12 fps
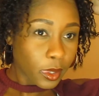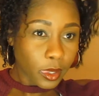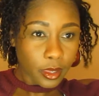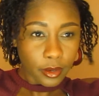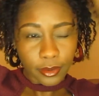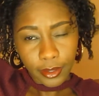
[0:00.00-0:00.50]

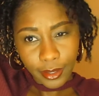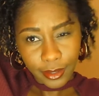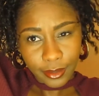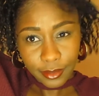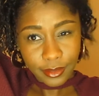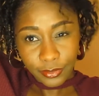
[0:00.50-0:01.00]
Alright,
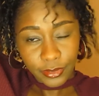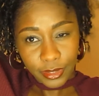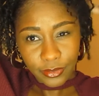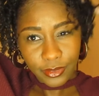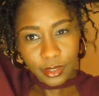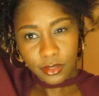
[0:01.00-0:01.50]

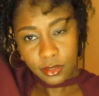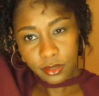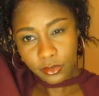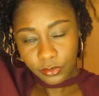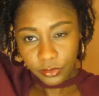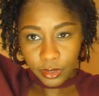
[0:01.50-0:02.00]
fluff these to
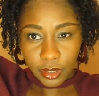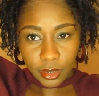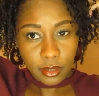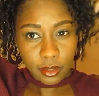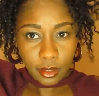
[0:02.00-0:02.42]
the front.